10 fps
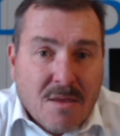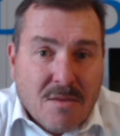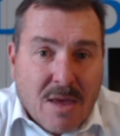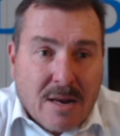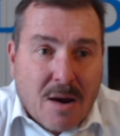
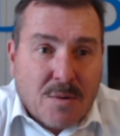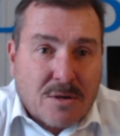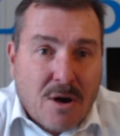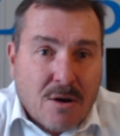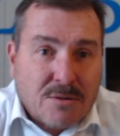that I
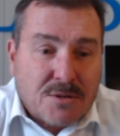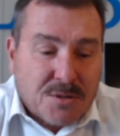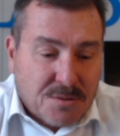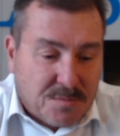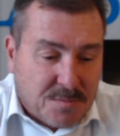would go
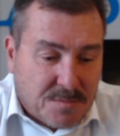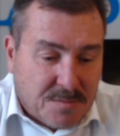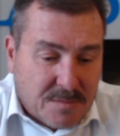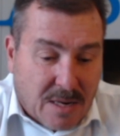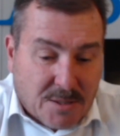to,
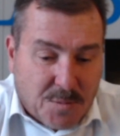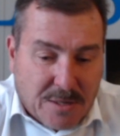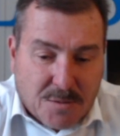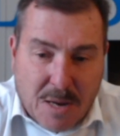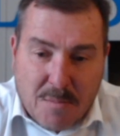I'd
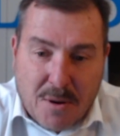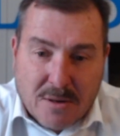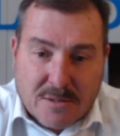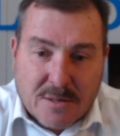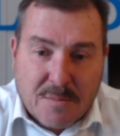speak to my
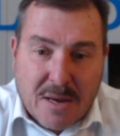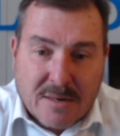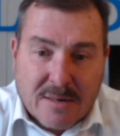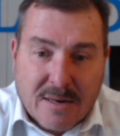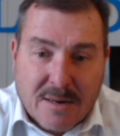pastor about
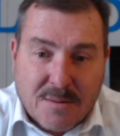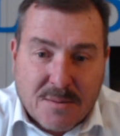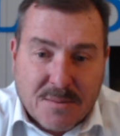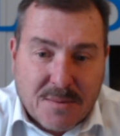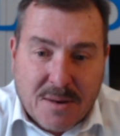it, and I
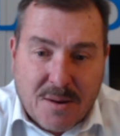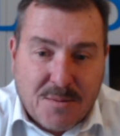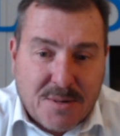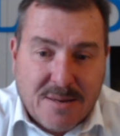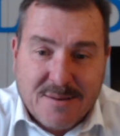would,